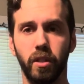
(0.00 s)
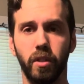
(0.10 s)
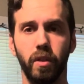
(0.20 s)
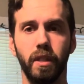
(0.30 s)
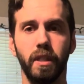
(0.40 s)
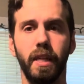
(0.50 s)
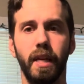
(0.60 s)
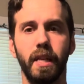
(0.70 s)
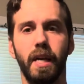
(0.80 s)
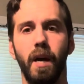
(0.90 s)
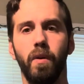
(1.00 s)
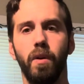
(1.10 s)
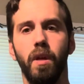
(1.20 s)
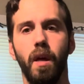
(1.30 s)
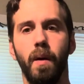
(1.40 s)
So you just take a towel,
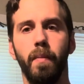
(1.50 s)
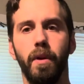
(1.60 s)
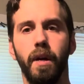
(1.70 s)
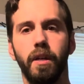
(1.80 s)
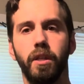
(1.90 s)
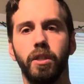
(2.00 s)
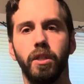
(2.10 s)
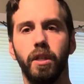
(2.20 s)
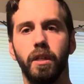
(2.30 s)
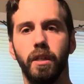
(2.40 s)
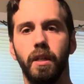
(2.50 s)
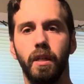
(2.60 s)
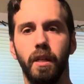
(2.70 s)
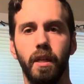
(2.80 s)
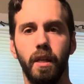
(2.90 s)
put it under your shirt,
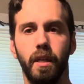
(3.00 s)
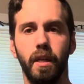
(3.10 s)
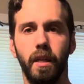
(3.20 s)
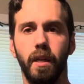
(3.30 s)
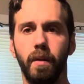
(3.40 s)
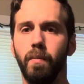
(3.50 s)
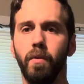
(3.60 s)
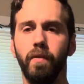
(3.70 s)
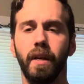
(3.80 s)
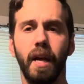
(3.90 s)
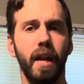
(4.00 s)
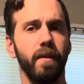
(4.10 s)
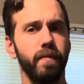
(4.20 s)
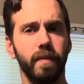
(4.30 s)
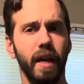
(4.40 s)
move it kind
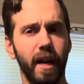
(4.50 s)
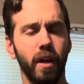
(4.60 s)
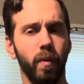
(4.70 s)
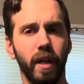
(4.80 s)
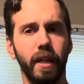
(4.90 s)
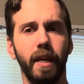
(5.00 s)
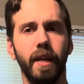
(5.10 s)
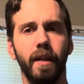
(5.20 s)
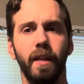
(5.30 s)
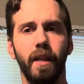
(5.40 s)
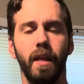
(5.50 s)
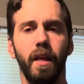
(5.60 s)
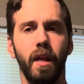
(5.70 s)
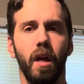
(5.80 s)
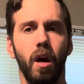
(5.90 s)
of quickly
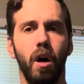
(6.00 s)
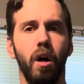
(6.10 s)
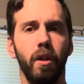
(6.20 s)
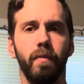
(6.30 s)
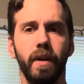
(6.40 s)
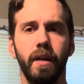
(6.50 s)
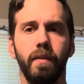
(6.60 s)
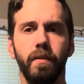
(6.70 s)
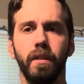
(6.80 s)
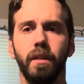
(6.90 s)
all around